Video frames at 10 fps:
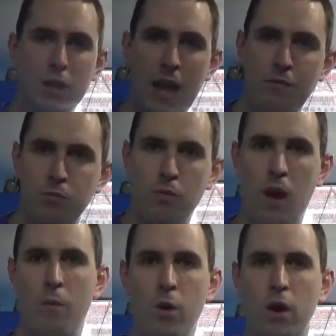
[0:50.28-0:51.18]
Cave where
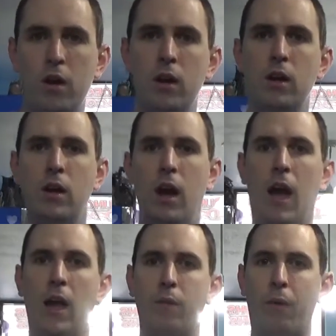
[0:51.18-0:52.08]
I work.
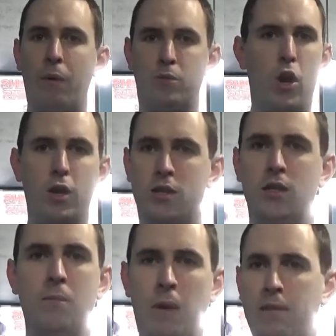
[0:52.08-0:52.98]
I've talked to
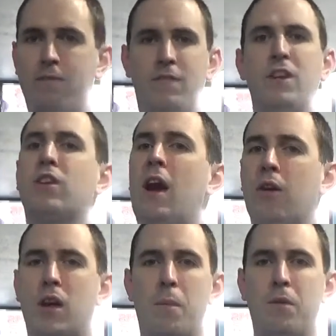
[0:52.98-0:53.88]
them, I've figured
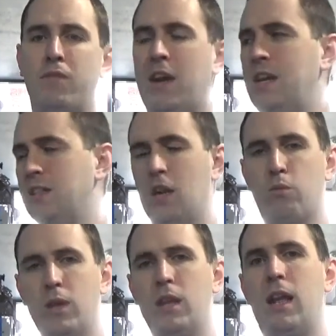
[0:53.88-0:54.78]
out a couple of ideas, and I
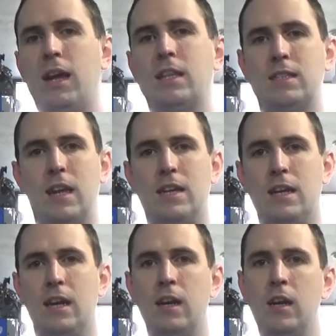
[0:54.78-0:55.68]
really like this
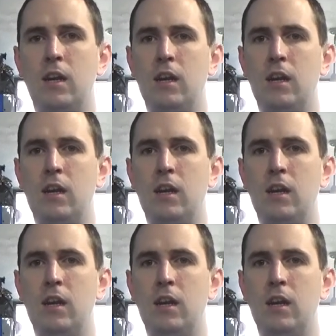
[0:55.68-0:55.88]
idea.